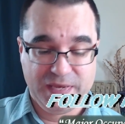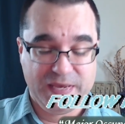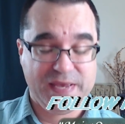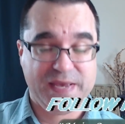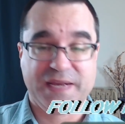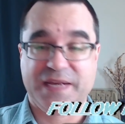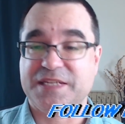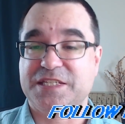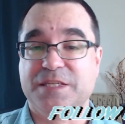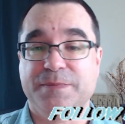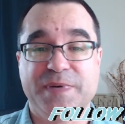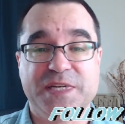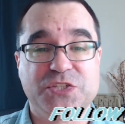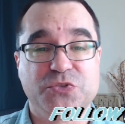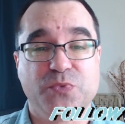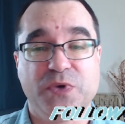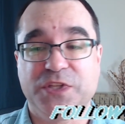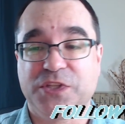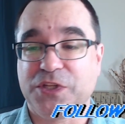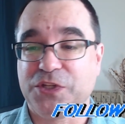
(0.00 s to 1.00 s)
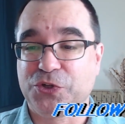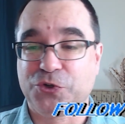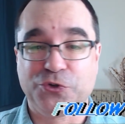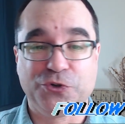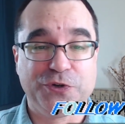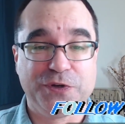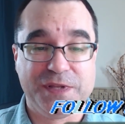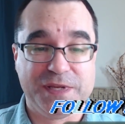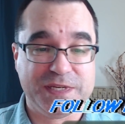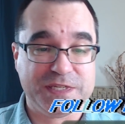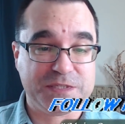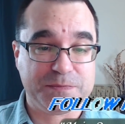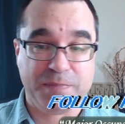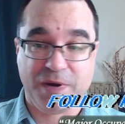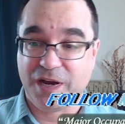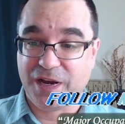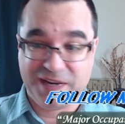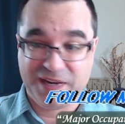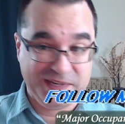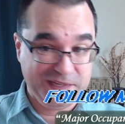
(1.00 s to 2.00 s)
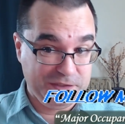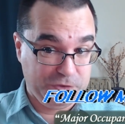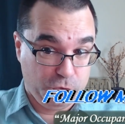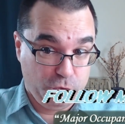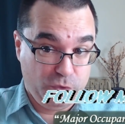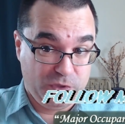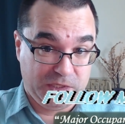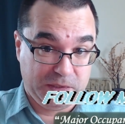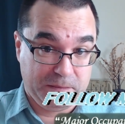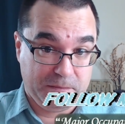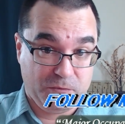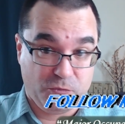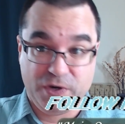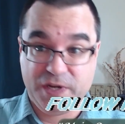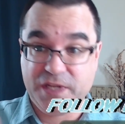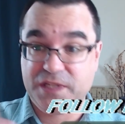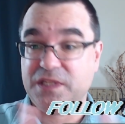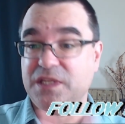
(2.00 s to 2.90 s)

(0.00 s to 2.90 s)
because the best way to learn is by doing, right?